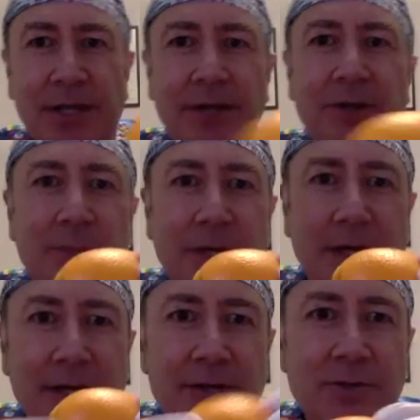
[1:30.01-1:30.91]
The inner
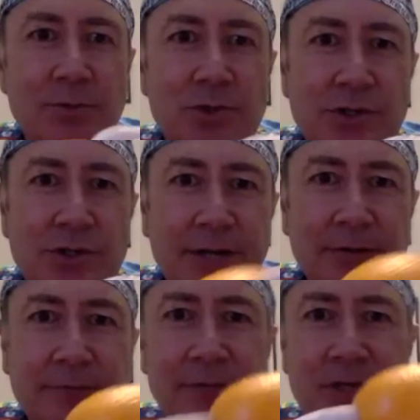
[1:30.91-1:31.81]
part, which is
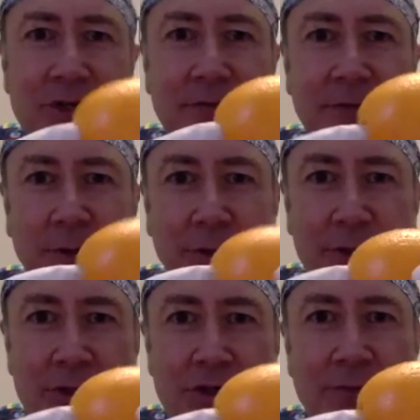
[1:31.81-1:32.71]
like the flesh of the
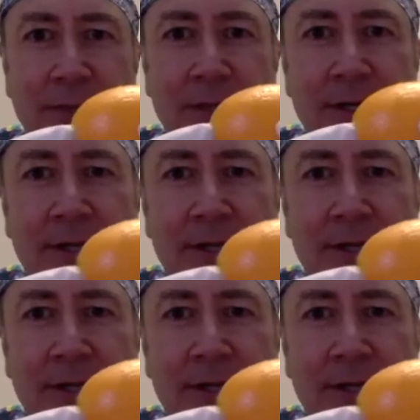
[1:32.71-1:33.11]
orange,